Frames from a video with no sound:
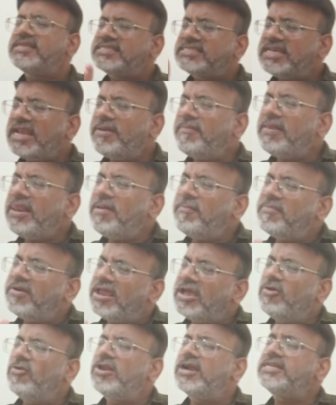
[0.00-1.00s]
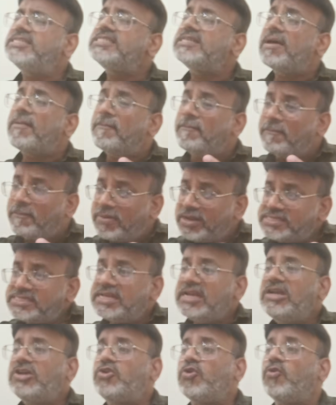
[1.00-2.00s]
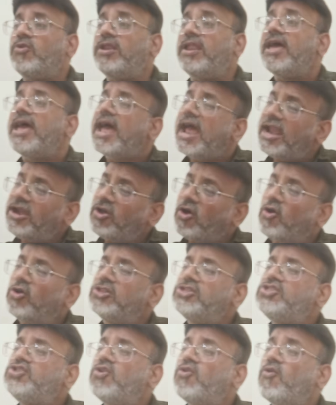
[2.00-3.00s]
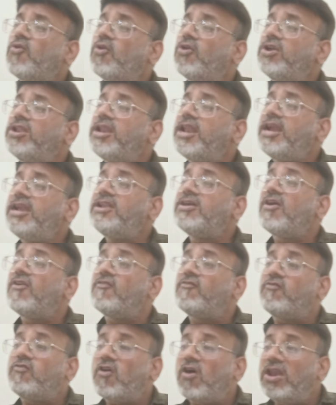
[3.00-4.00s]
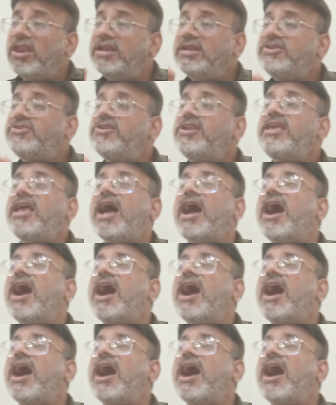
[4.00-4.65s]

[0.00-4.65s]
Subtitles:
Cerebellum regulates muscle tone and also coordinate voluntary